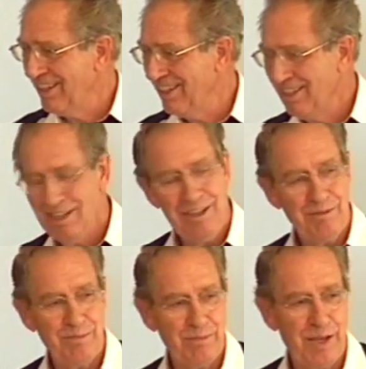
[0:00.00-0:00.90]
maybe
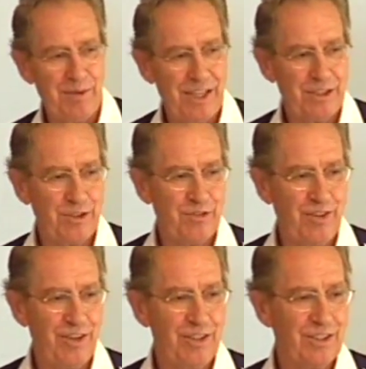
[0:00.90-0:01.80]
that's as far as it
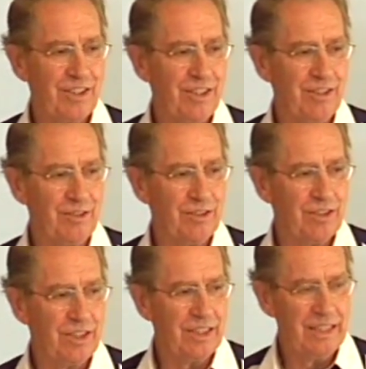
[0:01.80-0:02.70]
goes, see?
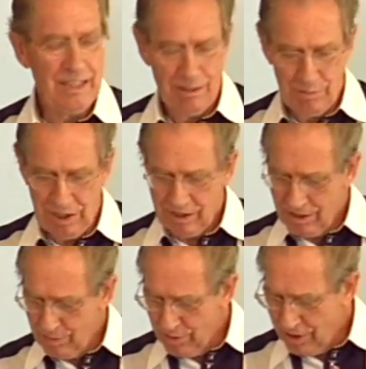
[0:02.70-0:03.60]
But to be a
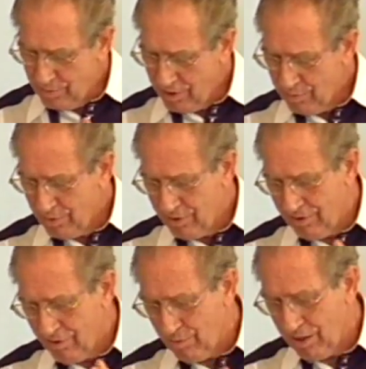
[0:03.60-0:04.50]
member of the body
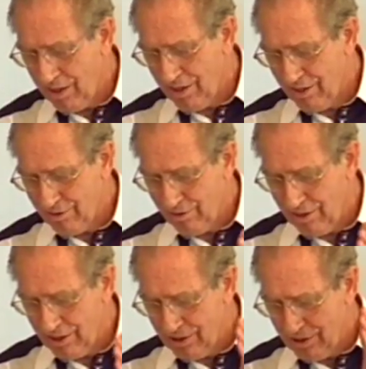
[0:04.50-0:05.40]
of Christ
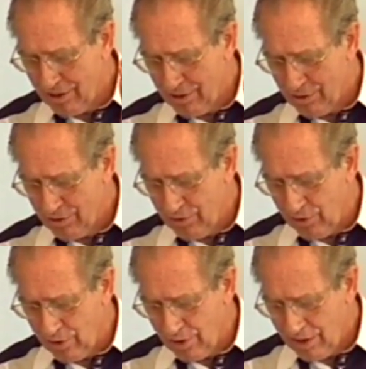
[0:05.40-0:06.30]
is for
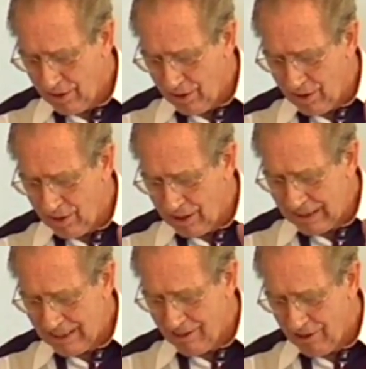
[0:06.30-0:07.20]
all
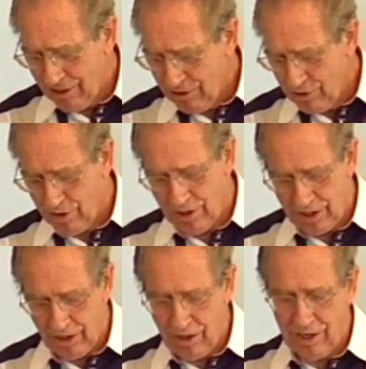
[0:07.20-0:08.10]
eternity. All right,
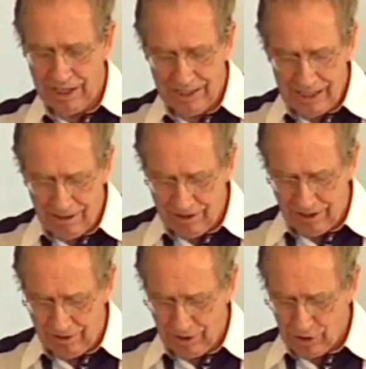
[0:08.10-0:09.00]
now then, the
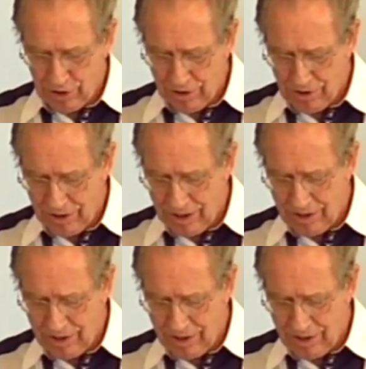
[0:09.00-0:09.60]
church on earth